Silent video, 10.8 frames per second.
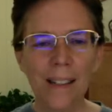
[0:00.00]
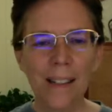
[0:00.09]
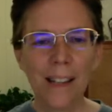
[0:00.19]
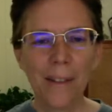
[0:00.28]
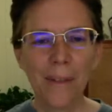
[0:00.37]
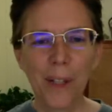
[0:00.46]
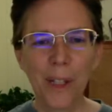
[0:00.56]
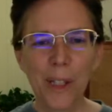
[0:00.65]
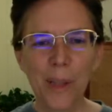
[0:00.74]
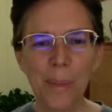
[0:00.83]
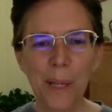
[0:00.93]
Lovely
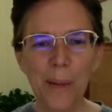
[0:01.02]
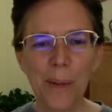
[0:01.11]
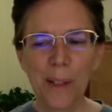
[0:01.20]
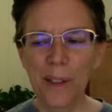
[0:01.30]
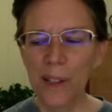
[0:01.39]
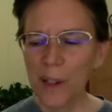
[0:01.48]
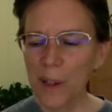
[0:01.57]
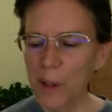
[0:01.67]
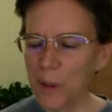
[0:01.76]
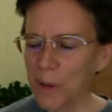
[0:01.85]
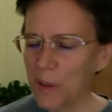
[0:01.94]
to be with
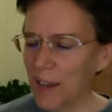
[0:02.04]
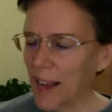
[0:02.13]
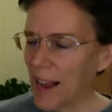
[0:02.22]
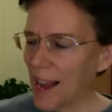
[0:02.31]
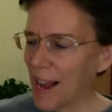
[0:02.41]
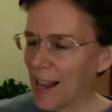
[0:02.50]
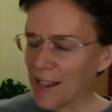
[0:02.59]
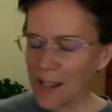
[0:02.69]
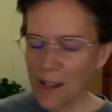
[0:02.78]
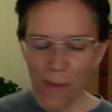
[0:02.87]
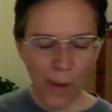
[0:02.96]
you. And
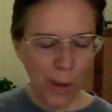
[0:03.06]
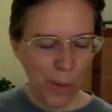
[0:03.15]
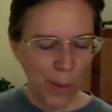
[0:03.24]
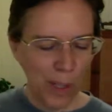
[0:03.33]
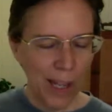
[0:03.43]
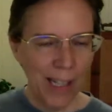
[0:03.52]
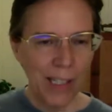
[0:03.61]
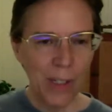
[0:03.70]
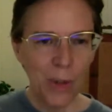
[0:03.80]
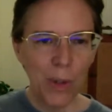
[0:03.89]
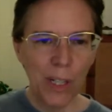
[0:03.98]
if you would like to
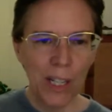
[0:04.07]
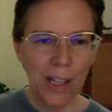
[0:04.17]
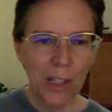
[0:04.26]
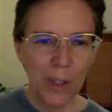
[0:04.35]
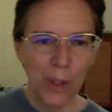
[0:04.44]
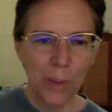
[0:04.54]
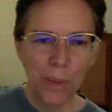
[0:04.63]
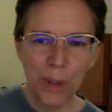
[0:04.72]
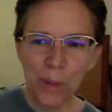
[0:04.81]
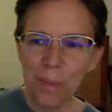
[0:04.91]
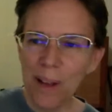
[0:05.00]
join in the Zoom
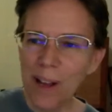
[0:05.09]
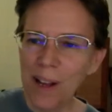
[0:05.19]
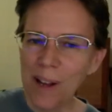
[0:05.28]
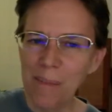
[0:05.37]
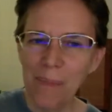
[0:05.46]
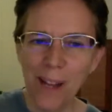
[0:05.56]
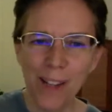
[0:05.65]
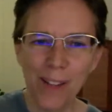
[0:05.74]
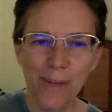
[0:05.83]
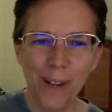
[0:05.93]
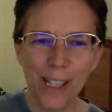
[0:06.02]
room, I
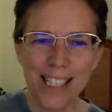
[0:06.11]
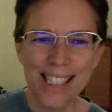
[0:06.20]
look forward to